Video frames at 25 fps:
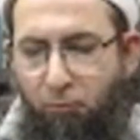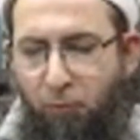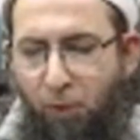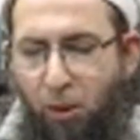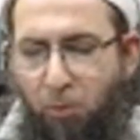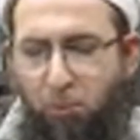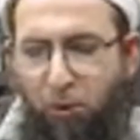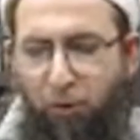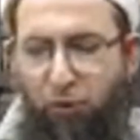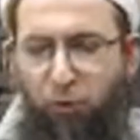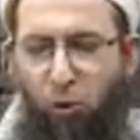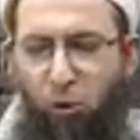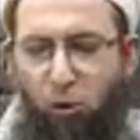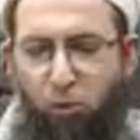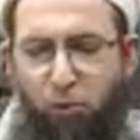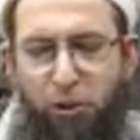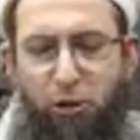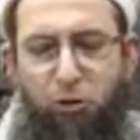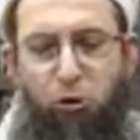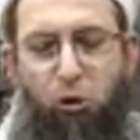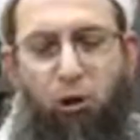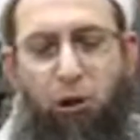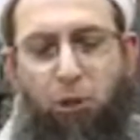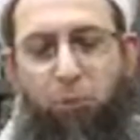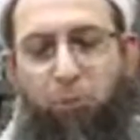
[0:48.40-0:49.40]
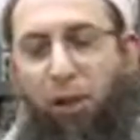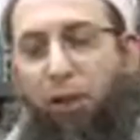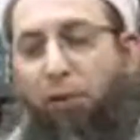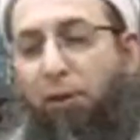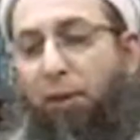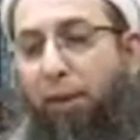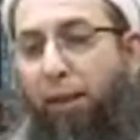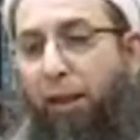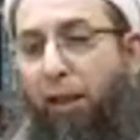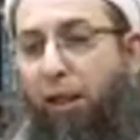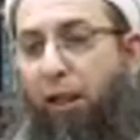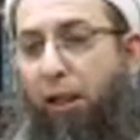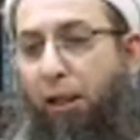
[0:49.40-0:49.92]
Before we talk about
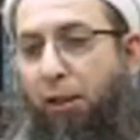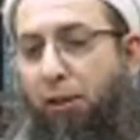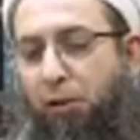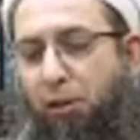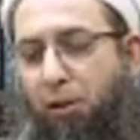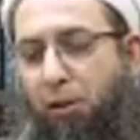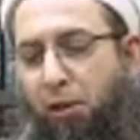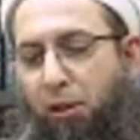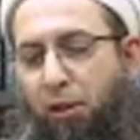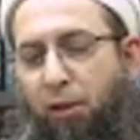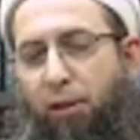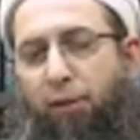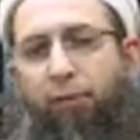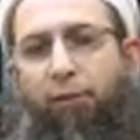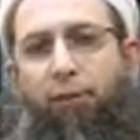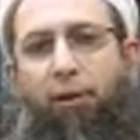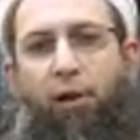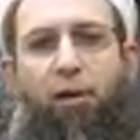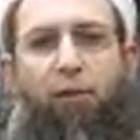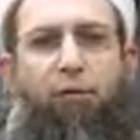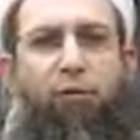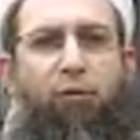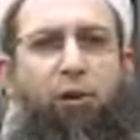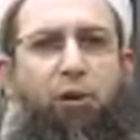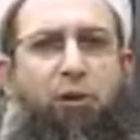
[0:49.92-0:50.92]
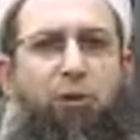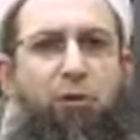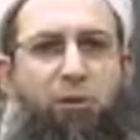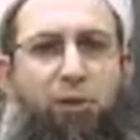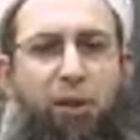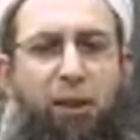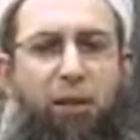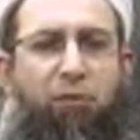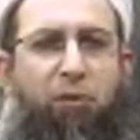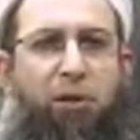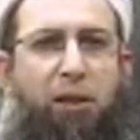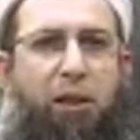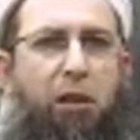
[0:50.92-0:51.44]
that, the very first
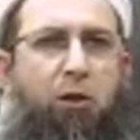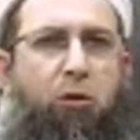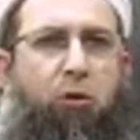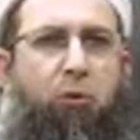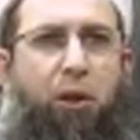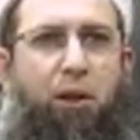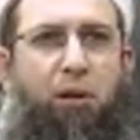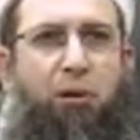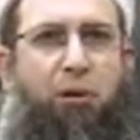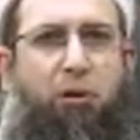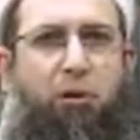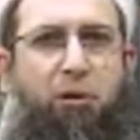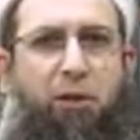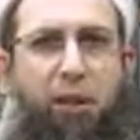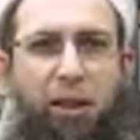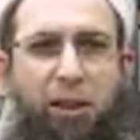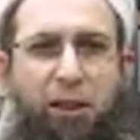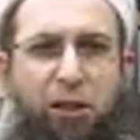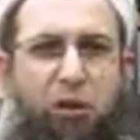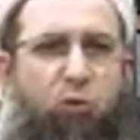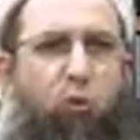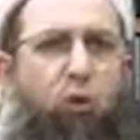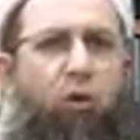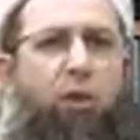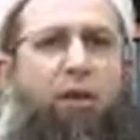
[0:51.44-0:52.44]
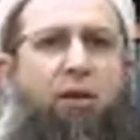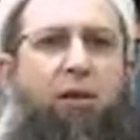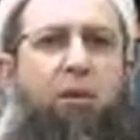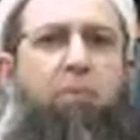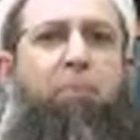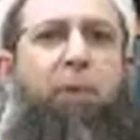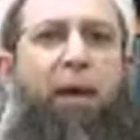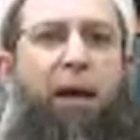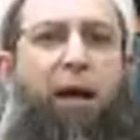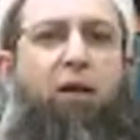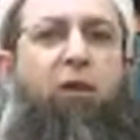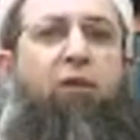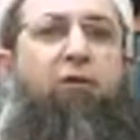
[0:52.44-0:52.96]
thing we need to understand is what is the
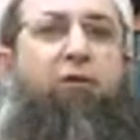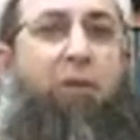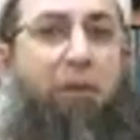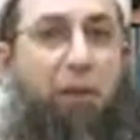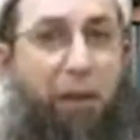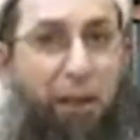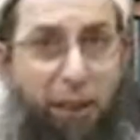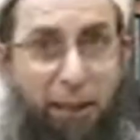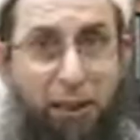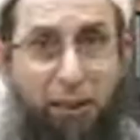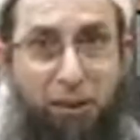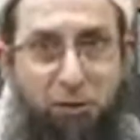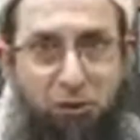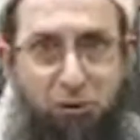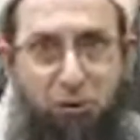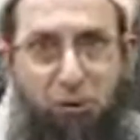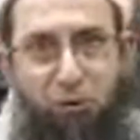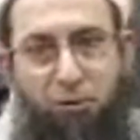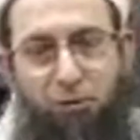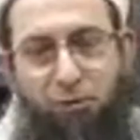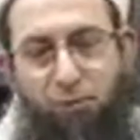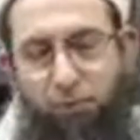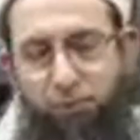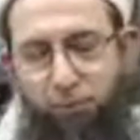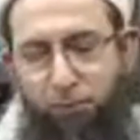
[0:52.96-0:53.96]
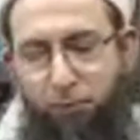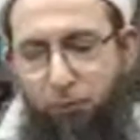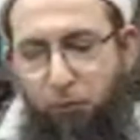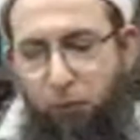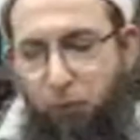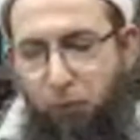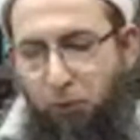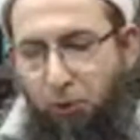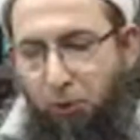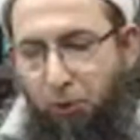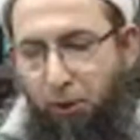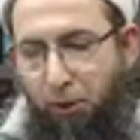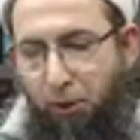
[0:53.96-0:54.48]
path of guidance,
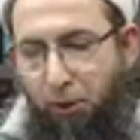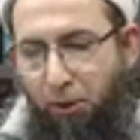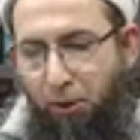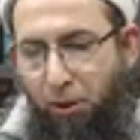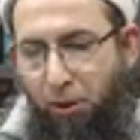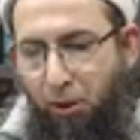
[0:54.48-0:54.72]
right?